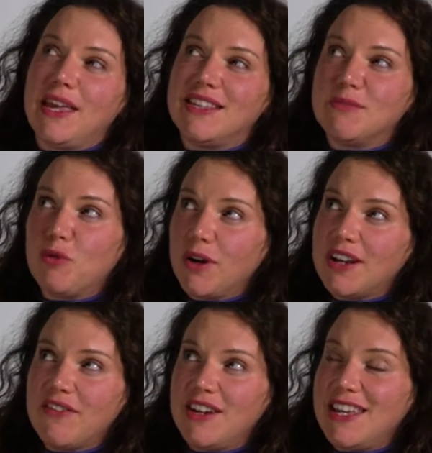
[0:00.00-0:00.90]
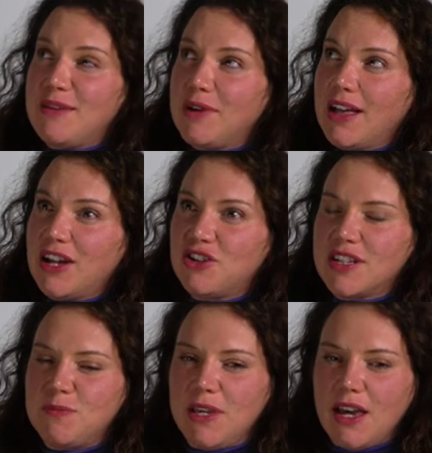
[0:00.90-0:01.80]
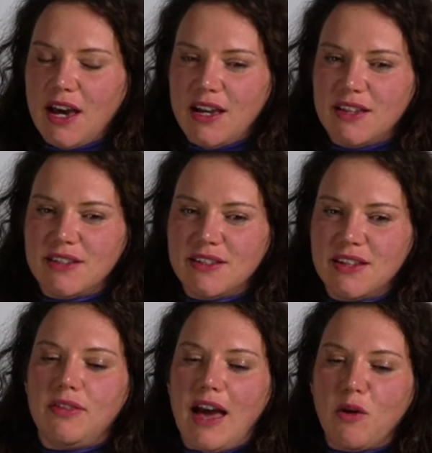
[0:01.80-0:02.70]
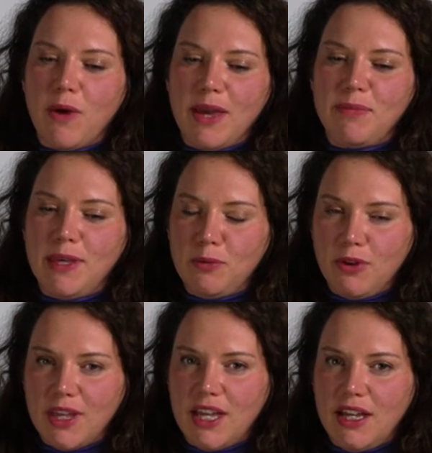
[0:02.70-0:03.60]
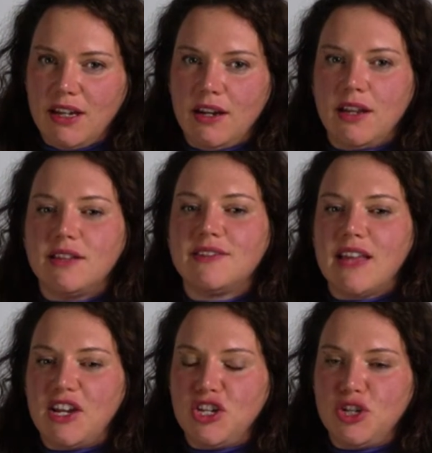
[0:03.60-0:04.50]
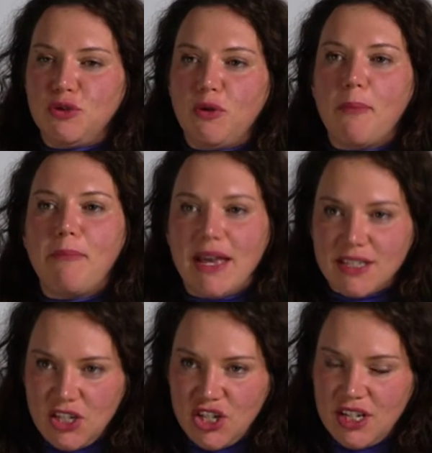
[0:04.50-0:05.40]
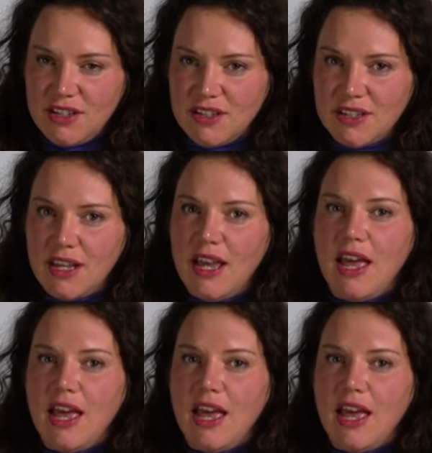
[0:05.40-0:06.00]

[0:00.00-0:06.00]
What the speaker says: It's important to have an email address because that way people can send you messages